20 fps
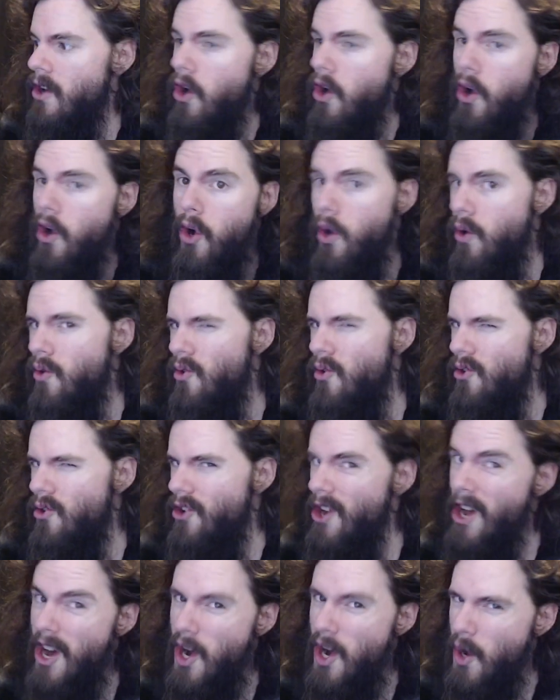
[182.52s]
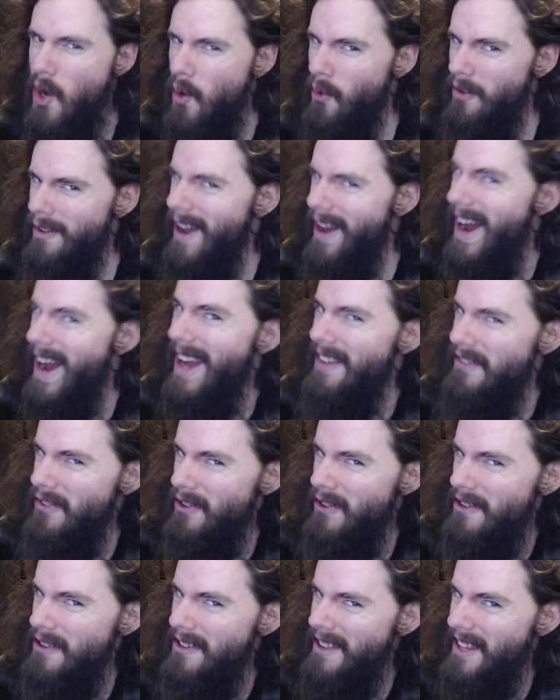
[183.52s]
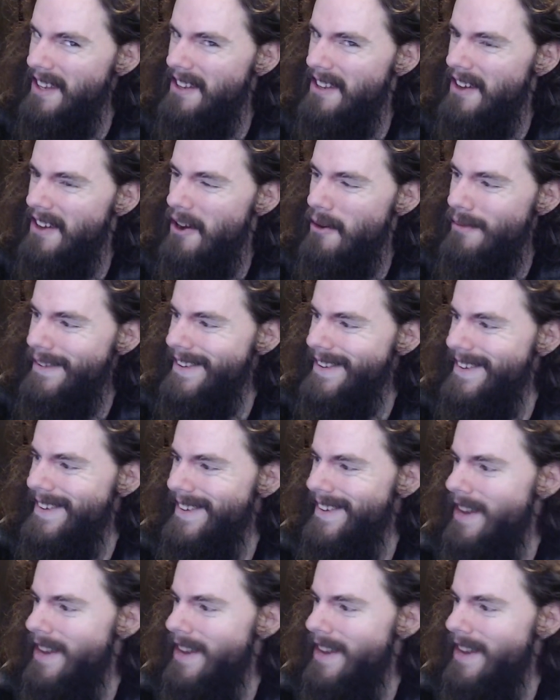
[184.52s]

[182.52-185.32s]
Who knows? I certainly don't.